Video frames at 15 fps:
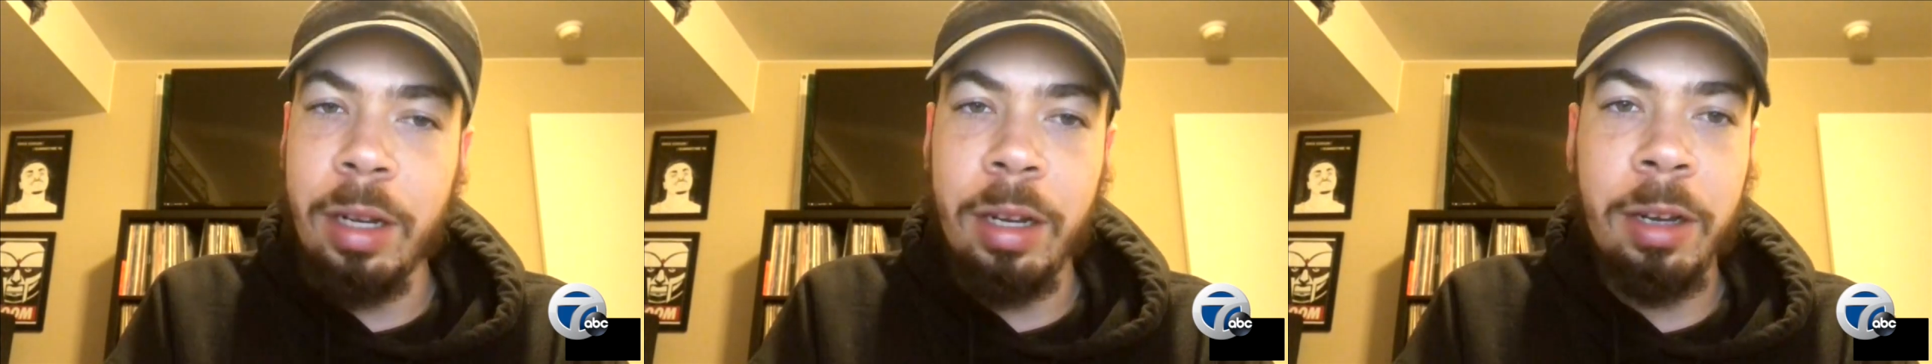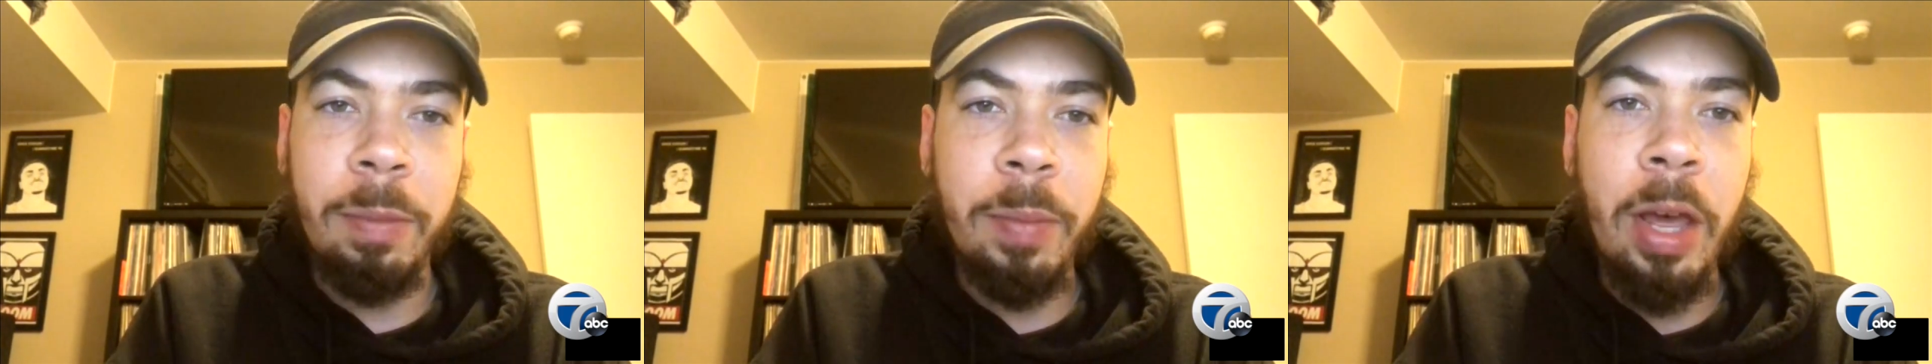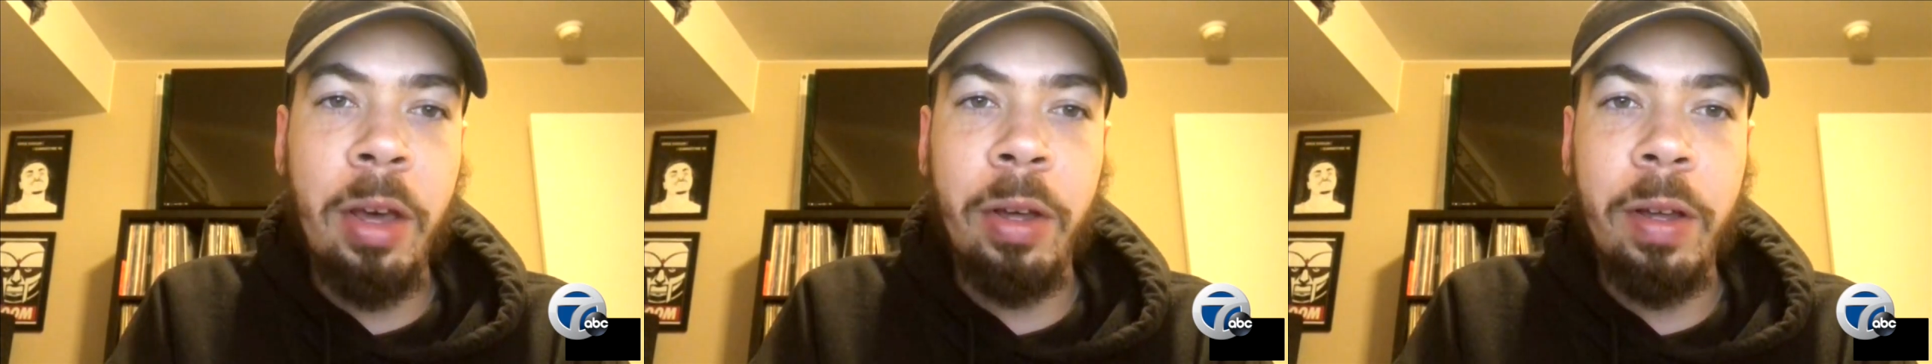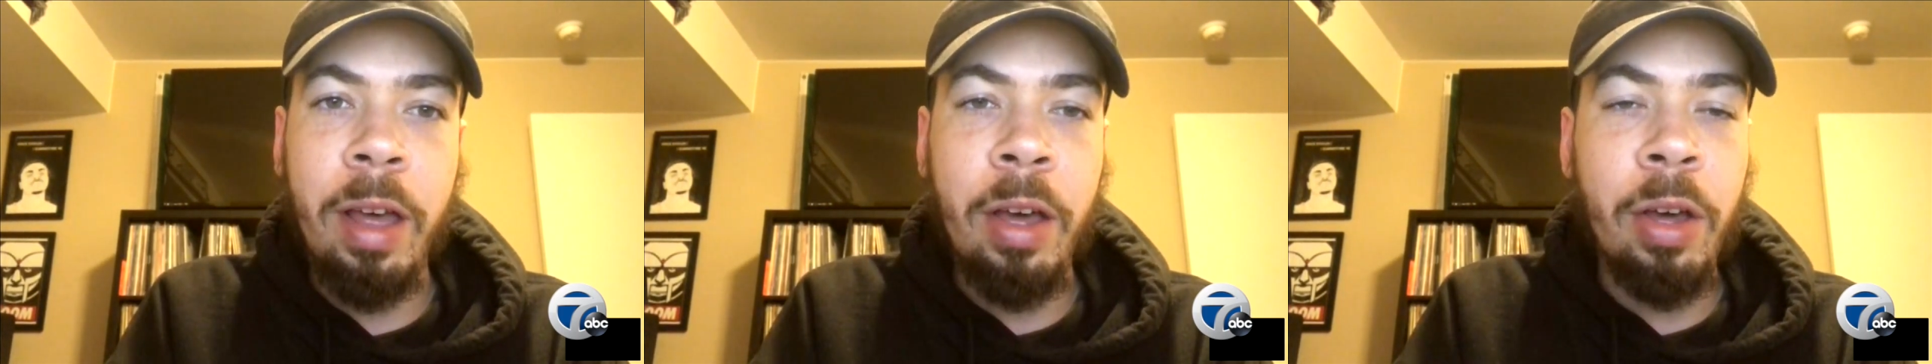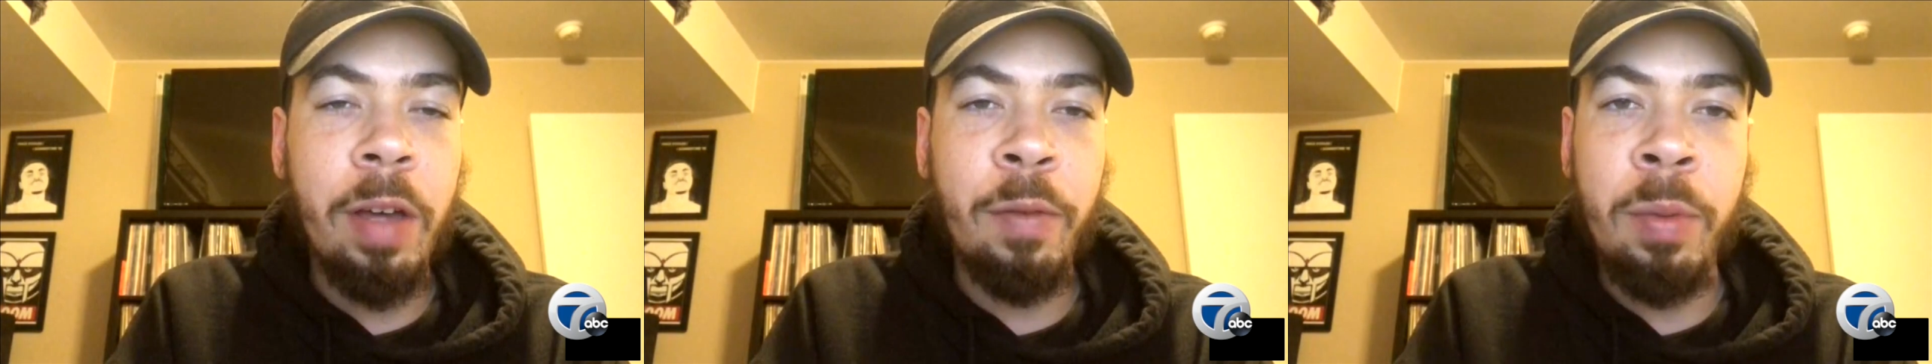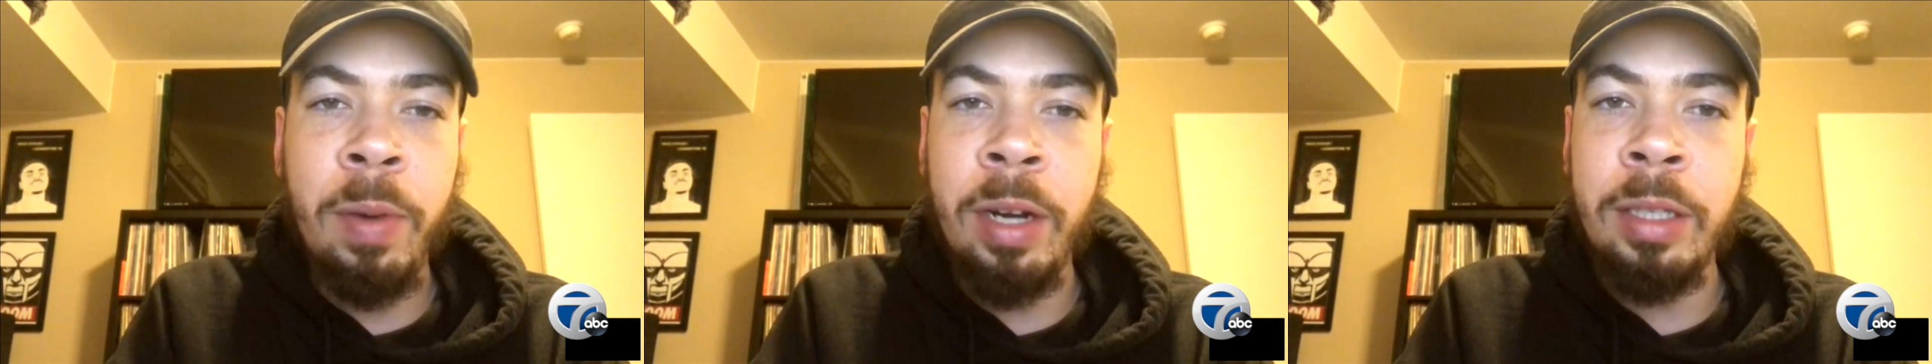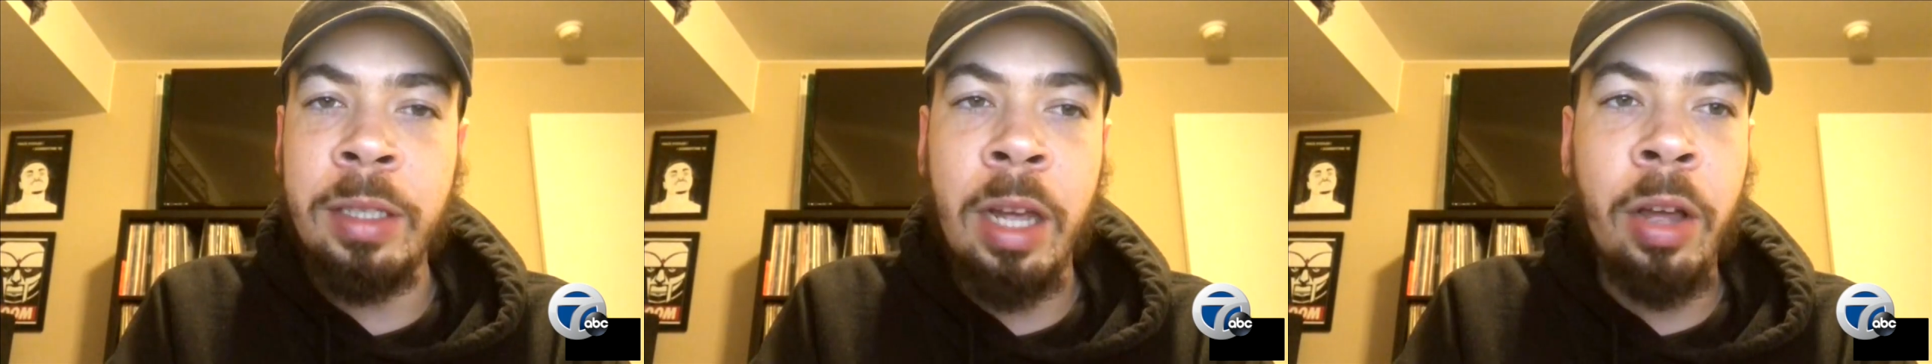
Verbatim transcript: um, everybody's